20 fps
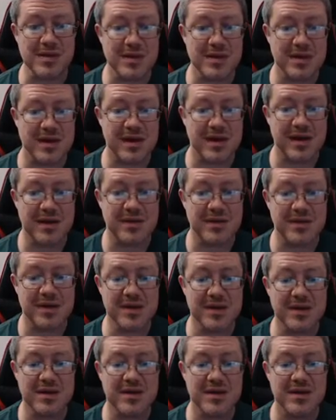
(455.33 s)
And
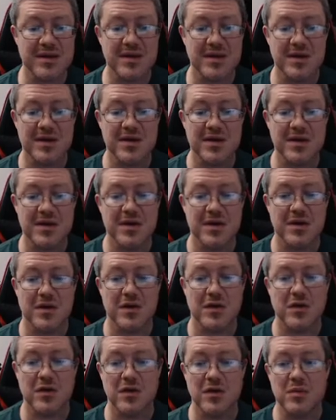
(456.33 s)
then,
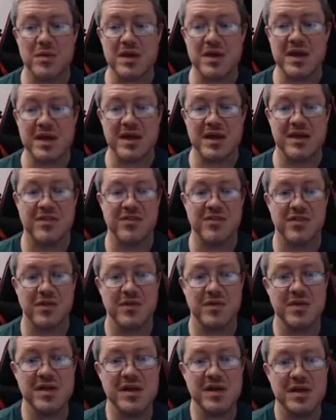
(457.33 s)
or we get into the
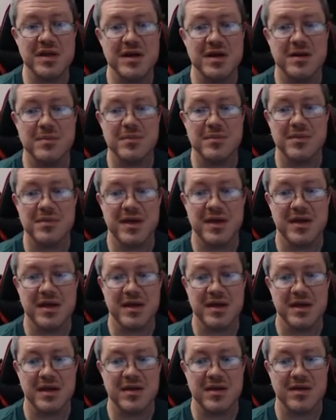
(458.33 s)
lead up that
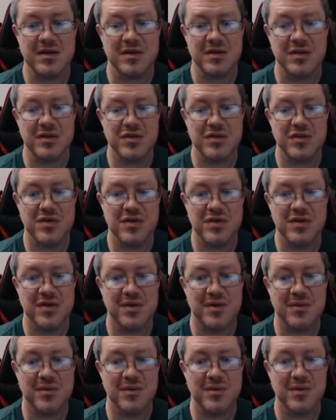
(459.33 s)
is,
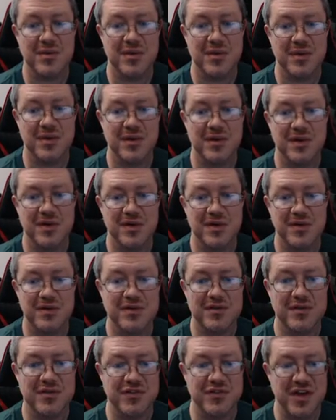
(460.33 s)
or
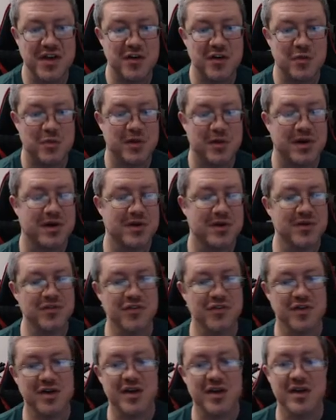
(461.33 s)
to Shadowbringers,
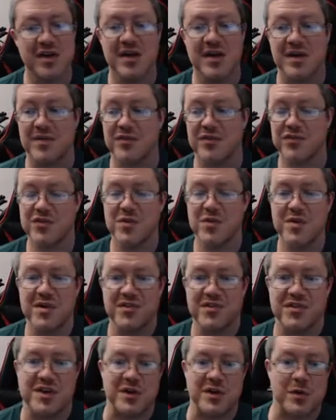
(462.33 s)
in the story of
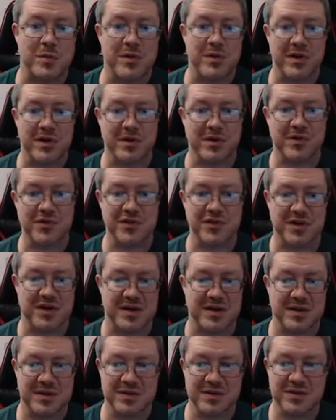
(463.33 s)
Shadowbringers,
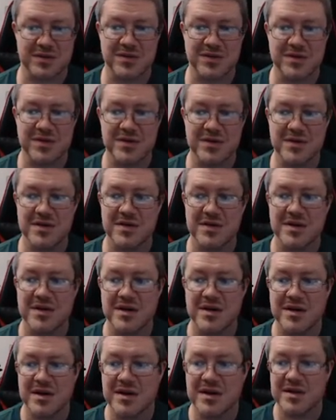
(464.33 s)
and
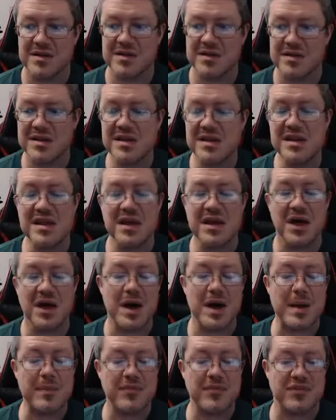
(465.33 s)
leading
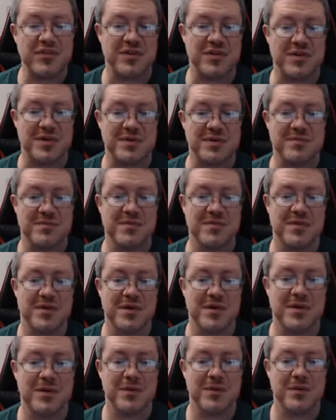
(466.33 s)
up to it,
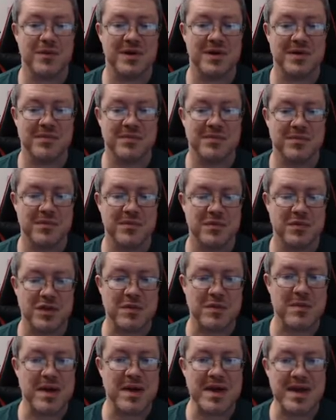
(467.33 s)
or when the
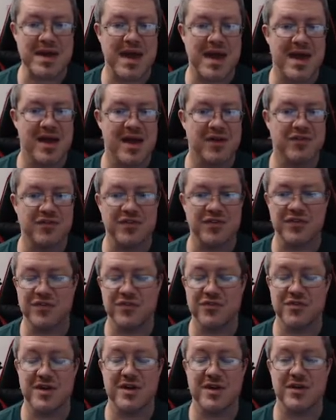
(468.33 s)
main cast is
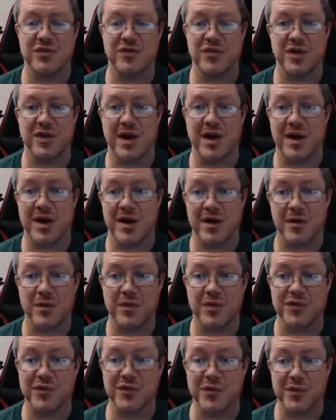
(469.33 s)
trying to figure out
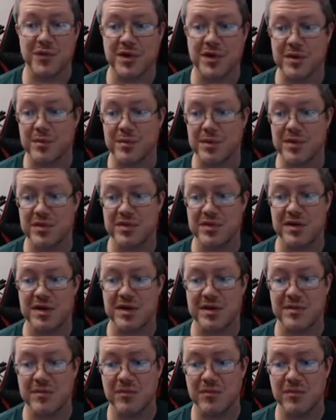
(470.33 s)
what's going on with the